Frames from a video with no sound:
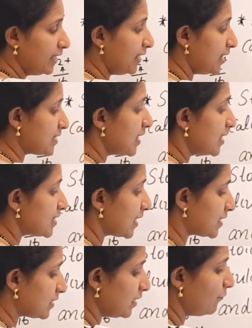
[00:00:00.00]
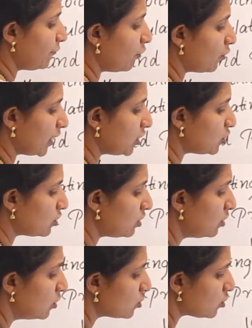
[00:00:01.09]
Yes, 64
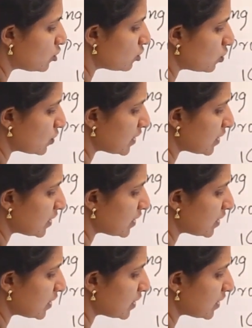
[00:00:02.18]
into 2.